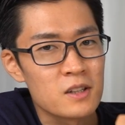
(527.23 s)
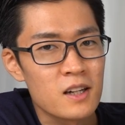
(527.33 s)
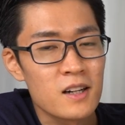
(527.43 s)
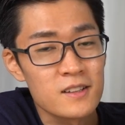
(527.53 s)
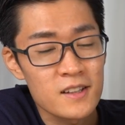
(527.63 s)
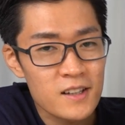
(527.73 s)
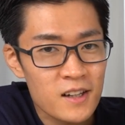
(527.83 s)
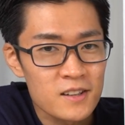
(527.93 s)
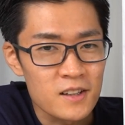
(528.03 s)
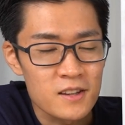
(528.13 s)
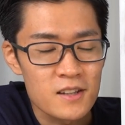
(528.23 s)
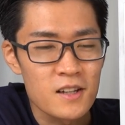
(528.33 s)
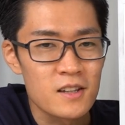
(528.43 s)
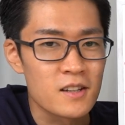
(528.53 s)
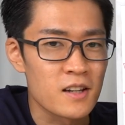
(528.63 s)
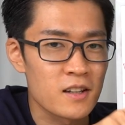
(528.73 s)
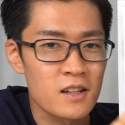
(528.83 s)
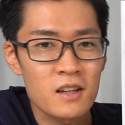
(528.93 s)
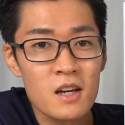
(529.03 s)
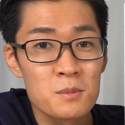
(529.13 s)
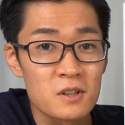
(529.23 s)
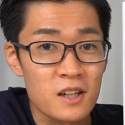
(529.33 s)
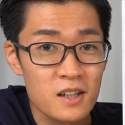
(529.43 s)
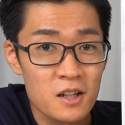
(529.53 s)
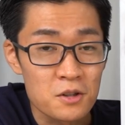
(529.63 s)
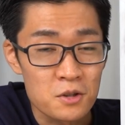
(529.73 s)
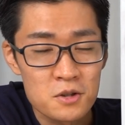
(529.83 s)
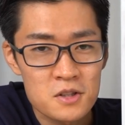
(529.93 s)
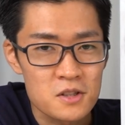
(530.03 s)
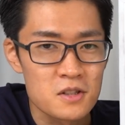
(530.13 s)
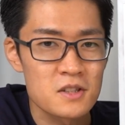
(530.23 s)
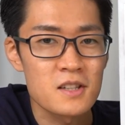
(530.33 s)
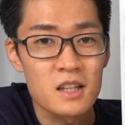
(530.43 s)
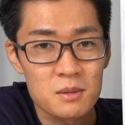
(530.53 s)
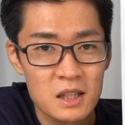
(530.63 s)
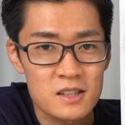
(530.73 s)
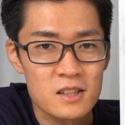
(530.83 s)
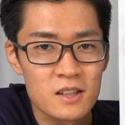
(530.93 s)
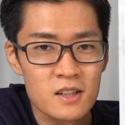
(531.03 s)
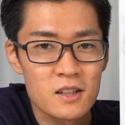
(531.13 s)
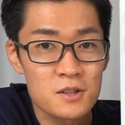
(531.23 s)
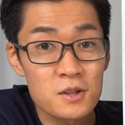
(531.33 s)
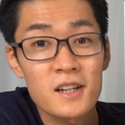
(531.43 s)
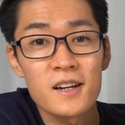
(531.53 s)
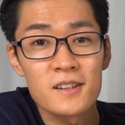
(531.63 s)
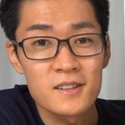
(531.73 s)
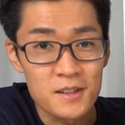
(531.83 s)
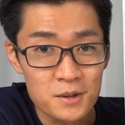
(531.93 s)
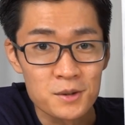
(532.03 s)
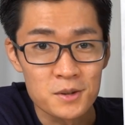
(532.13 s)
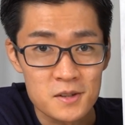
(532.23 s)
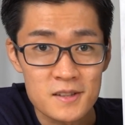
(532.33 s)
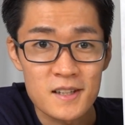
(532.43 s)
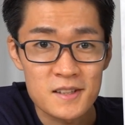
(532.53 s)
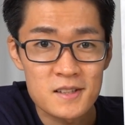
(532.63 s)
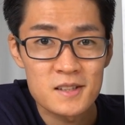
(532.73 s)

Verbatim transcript: be absorbed by the capacitor leak out of the power cable. That is conducted noise.